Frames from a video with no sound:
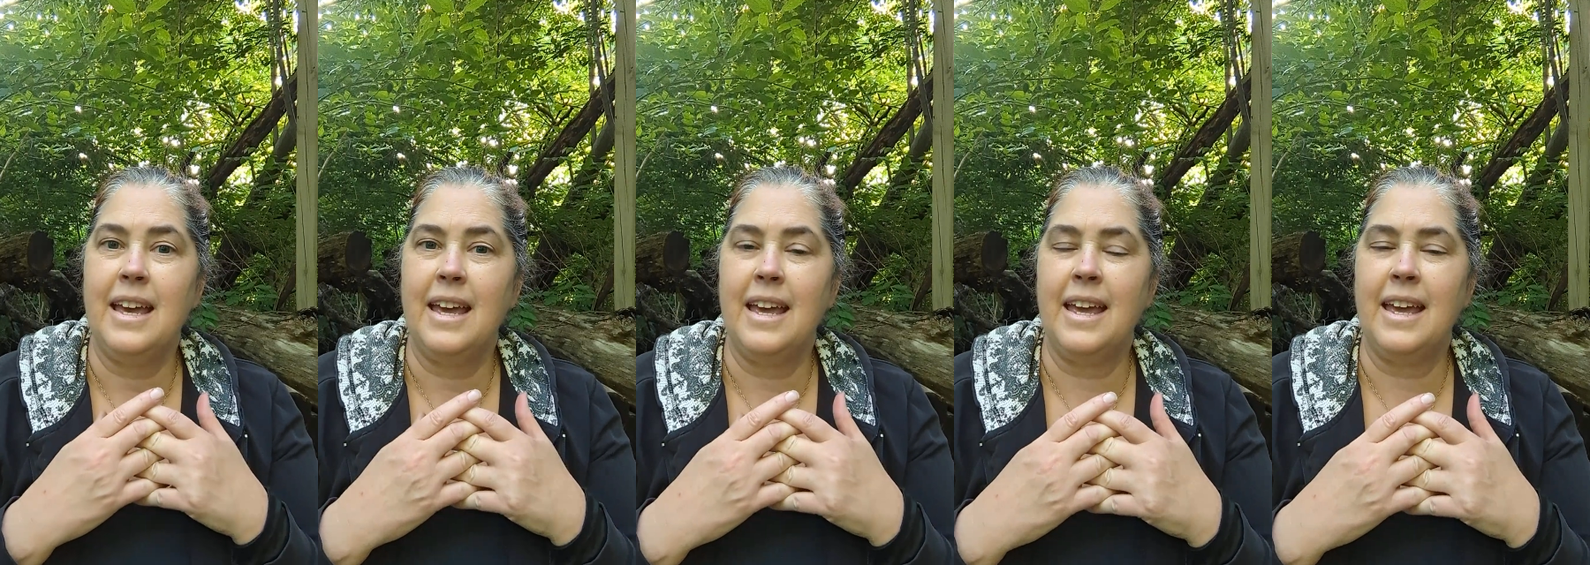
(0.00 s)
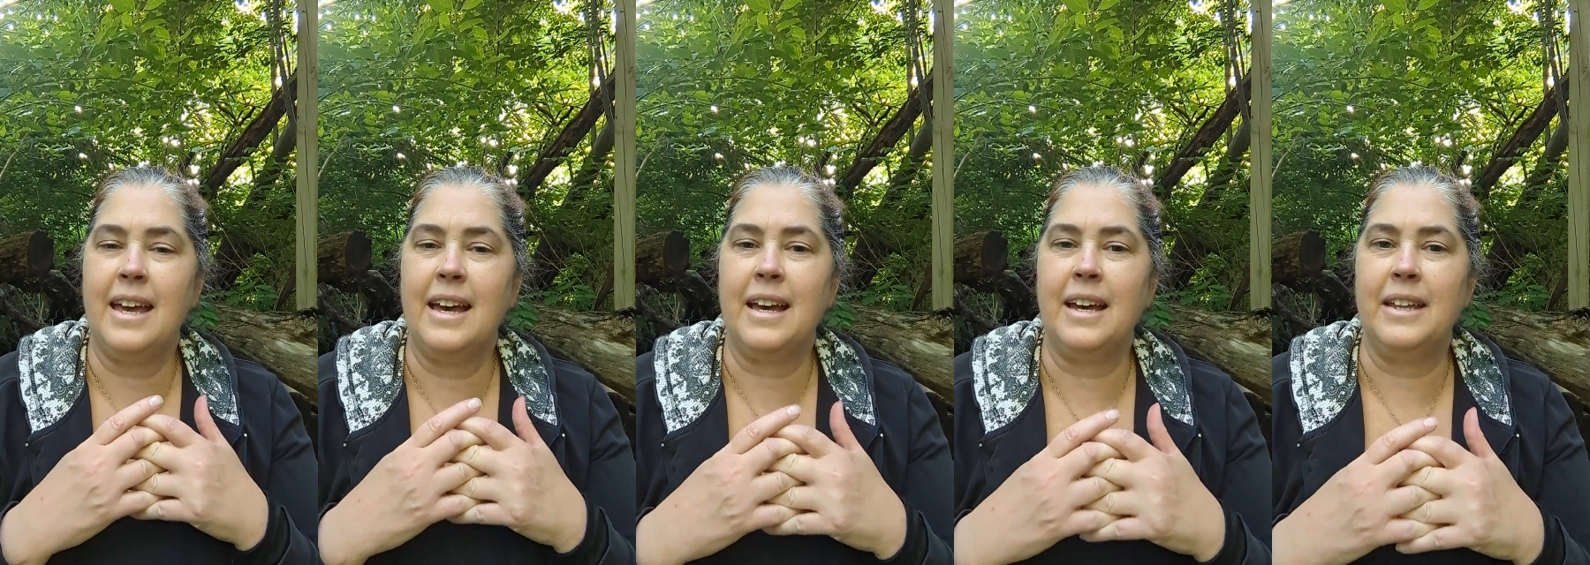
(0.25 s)

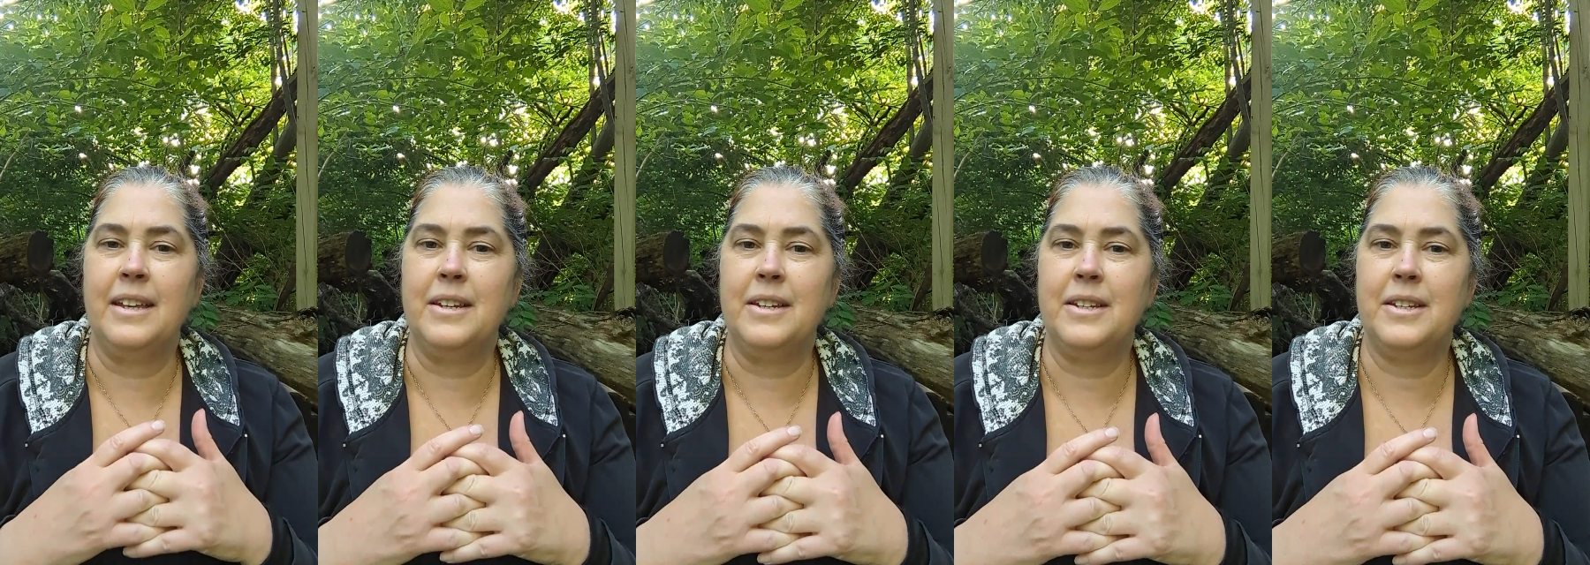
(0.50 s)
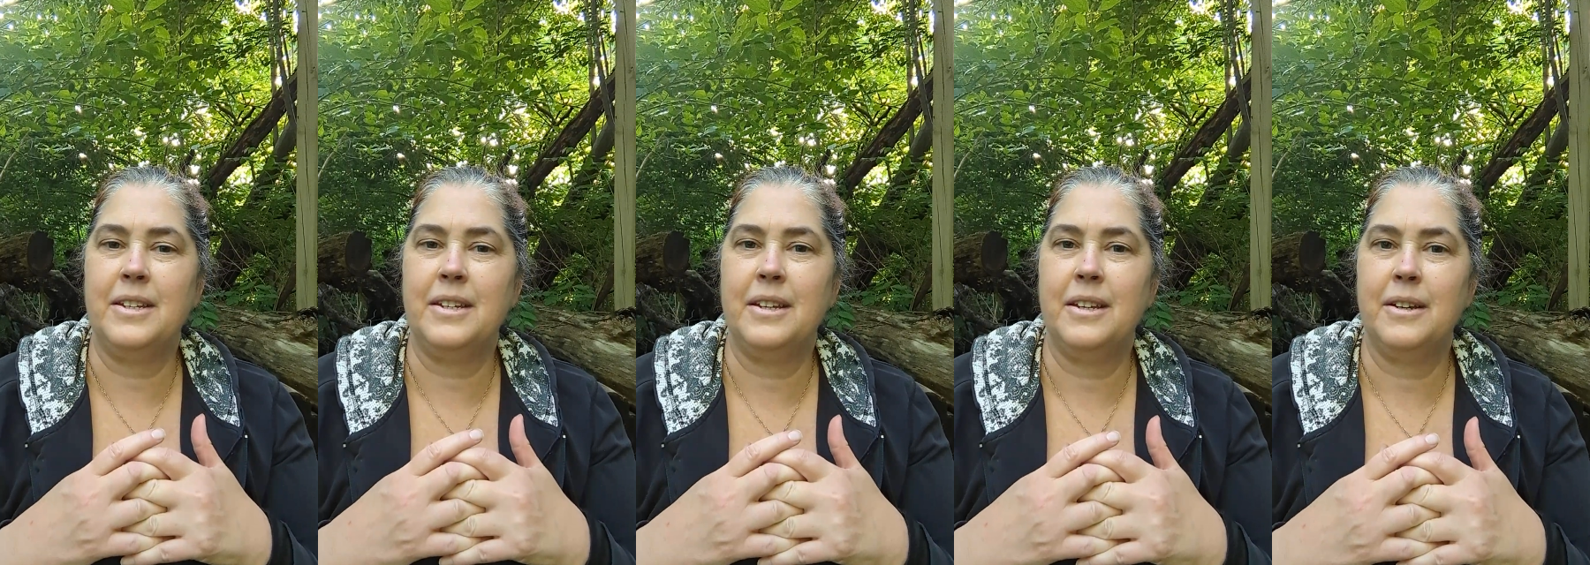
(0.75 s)
and
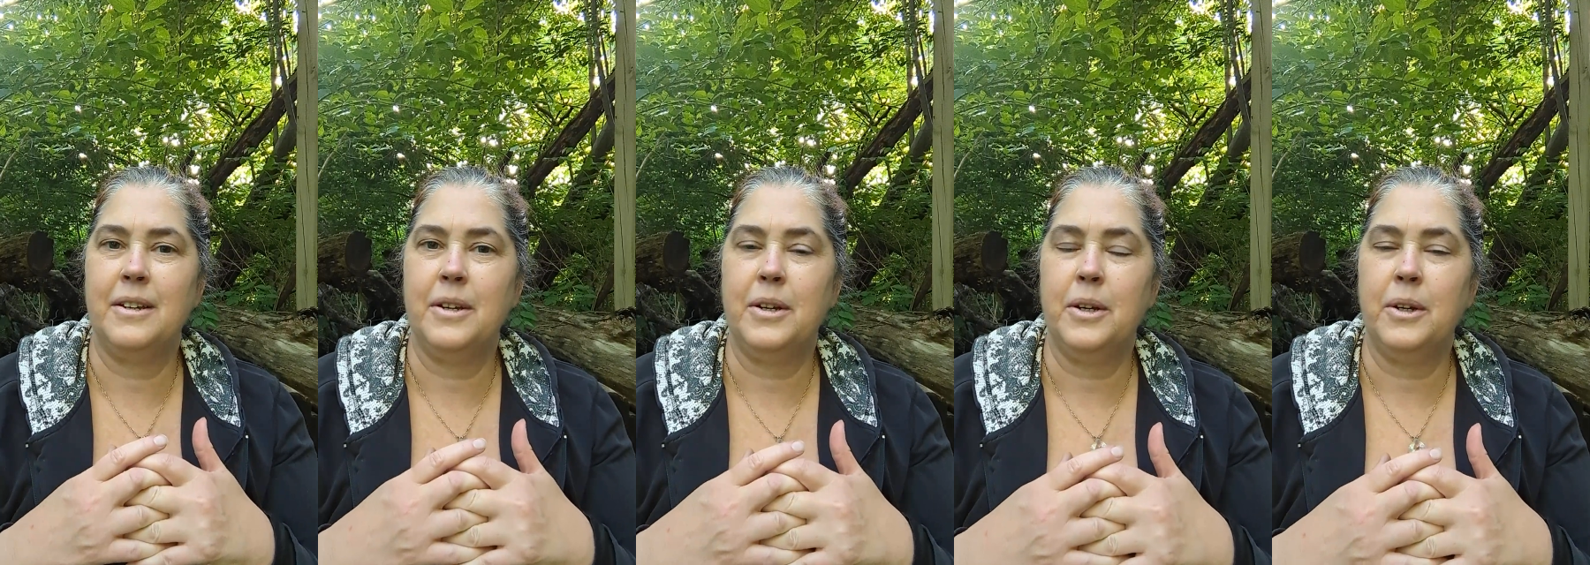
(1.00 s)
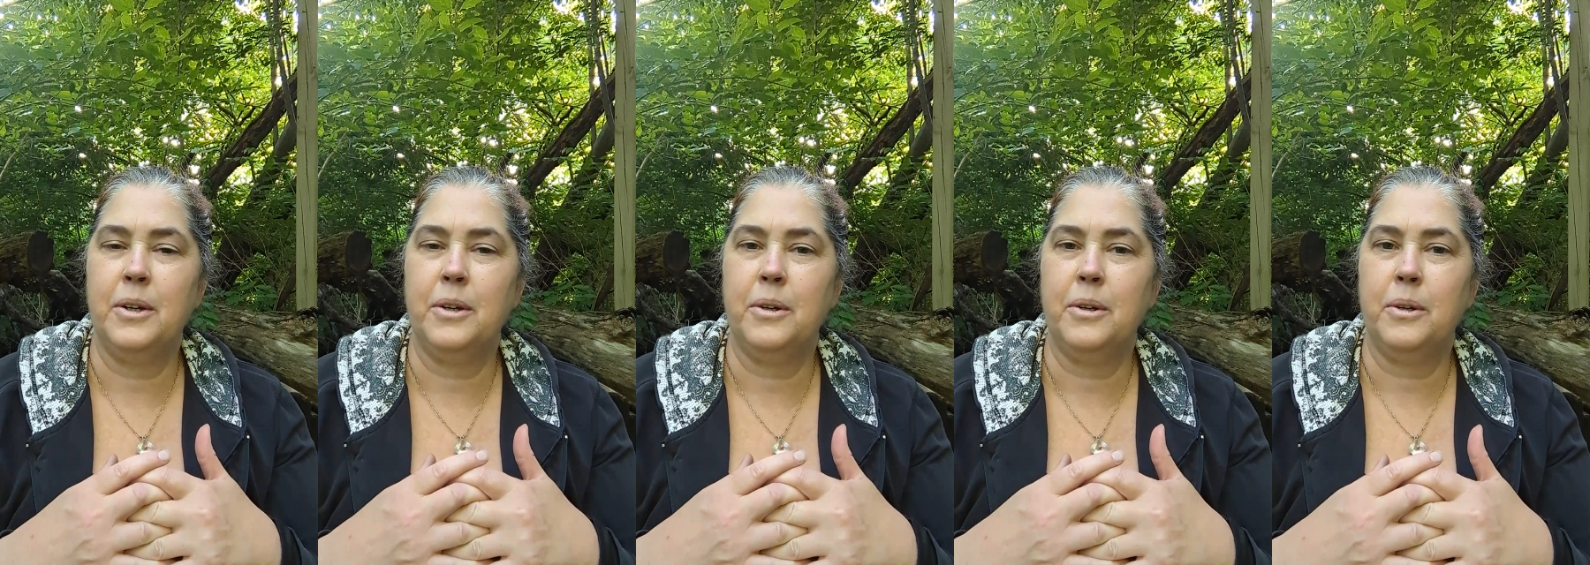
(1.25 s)

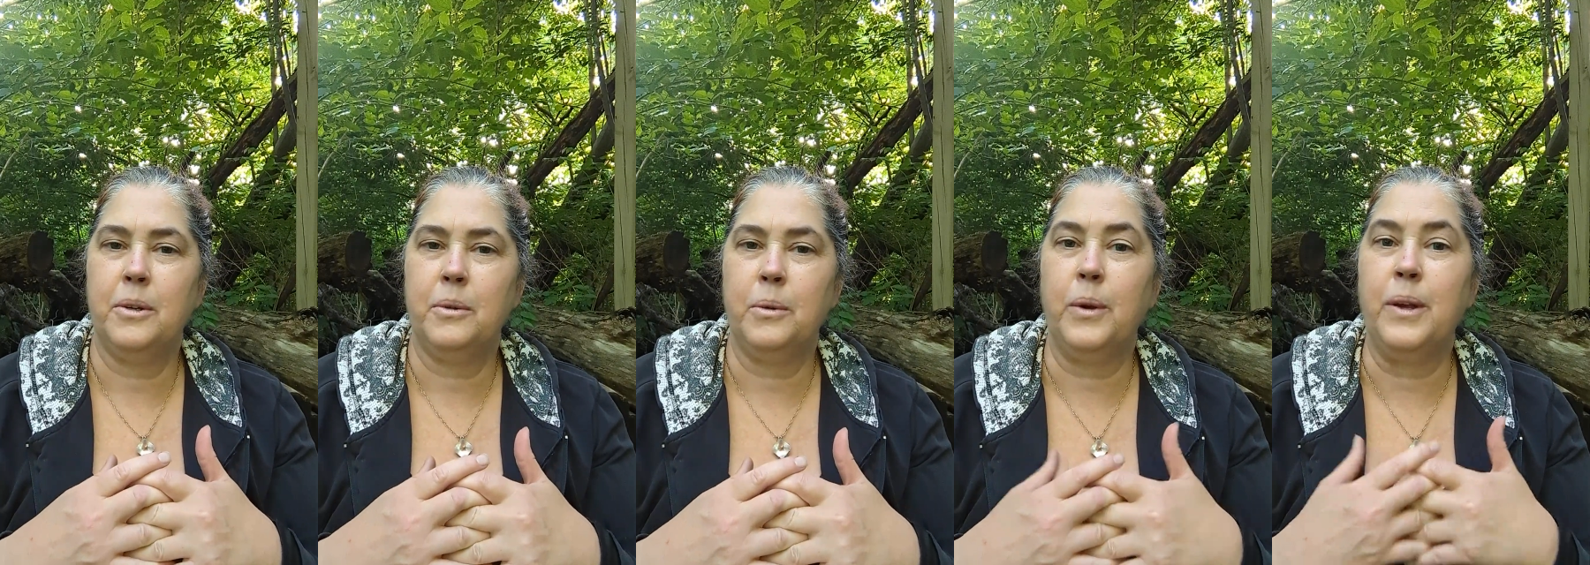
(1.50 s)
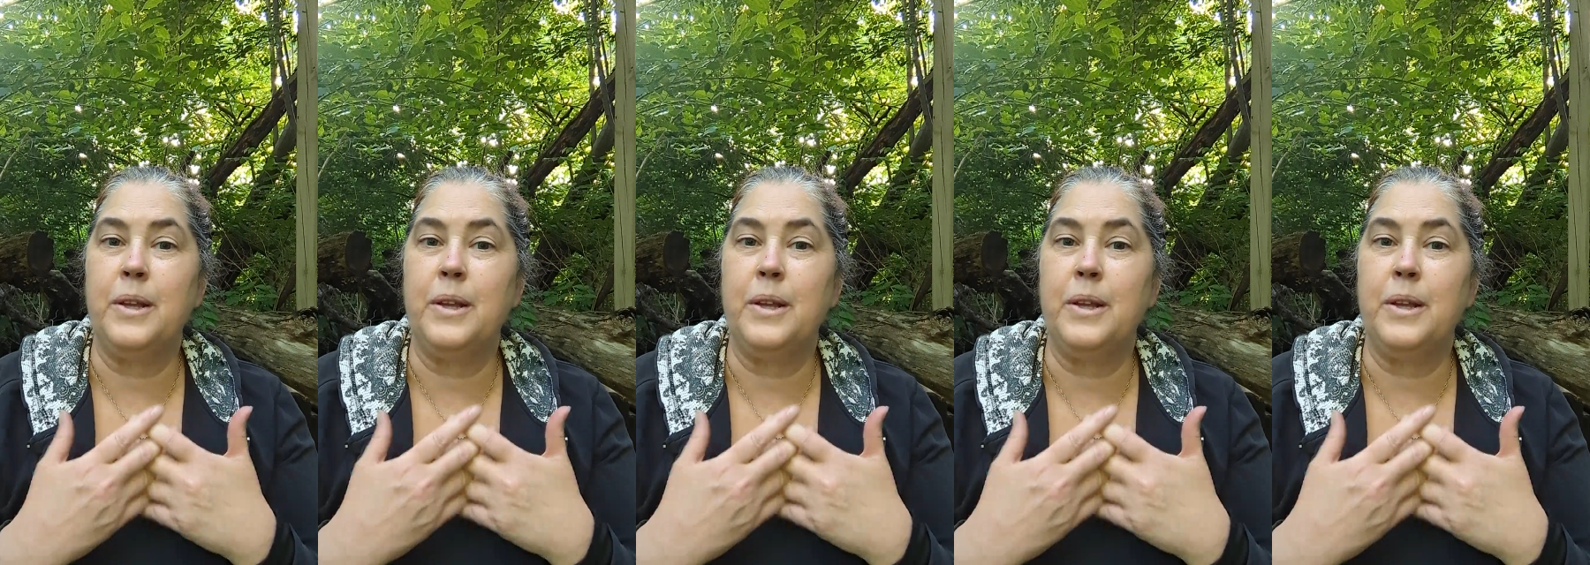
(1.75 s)
were